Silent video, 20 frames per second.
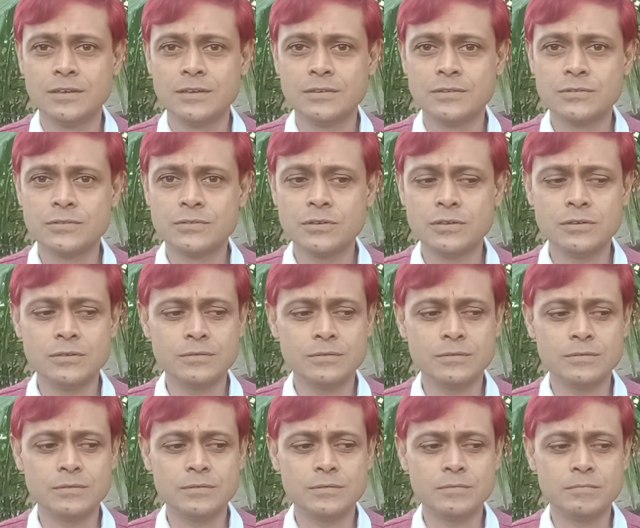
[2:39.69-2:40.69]
So
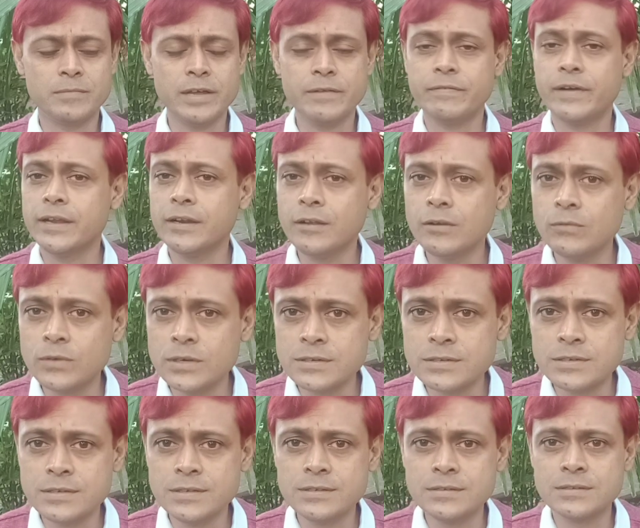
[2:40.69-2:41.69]
my final
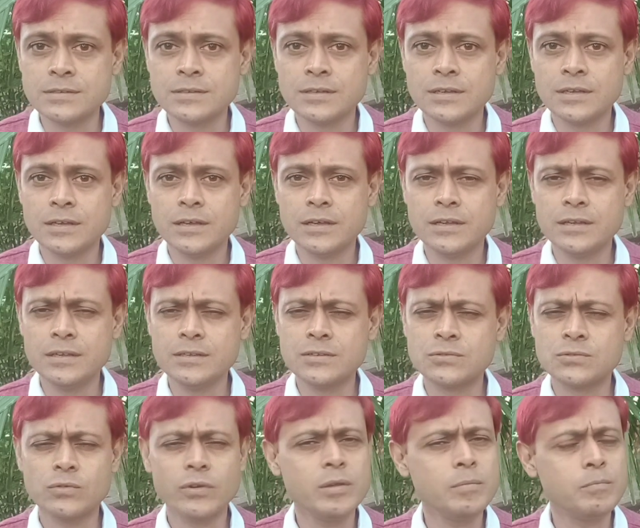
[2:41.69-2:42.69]
words is, it is
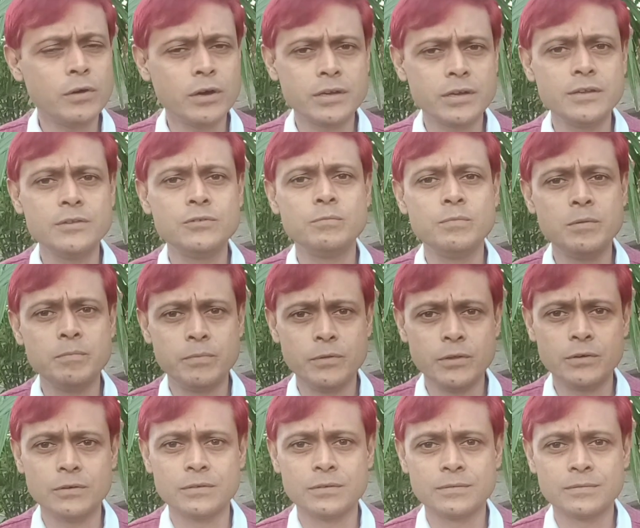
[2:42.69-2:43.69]
so important to be
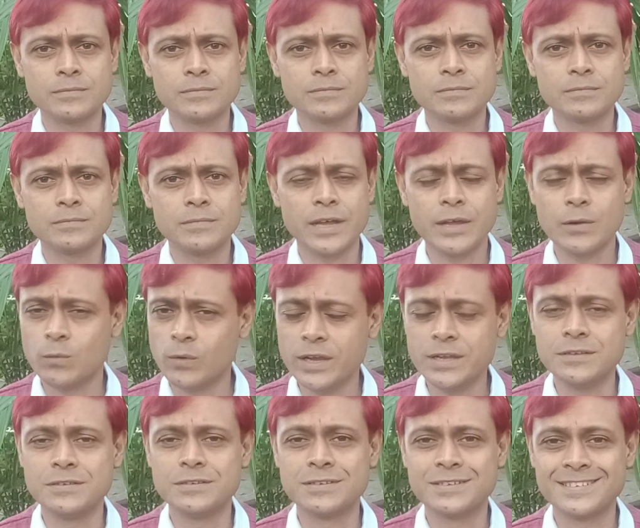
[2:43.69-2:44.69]
pure and
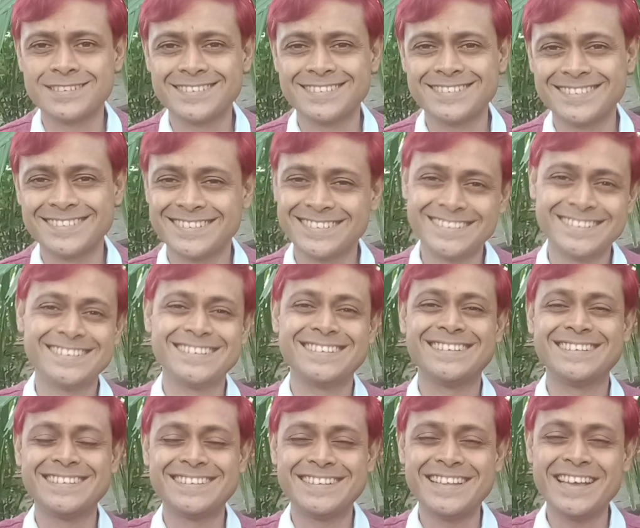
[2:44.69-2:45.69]
wise.
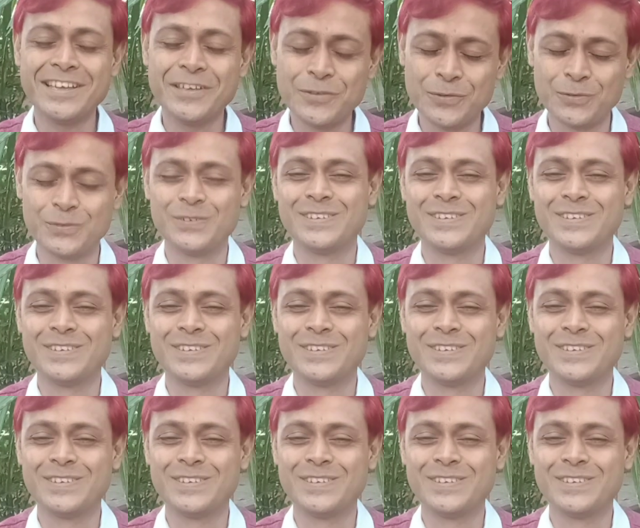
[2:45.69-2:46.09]
Thank you.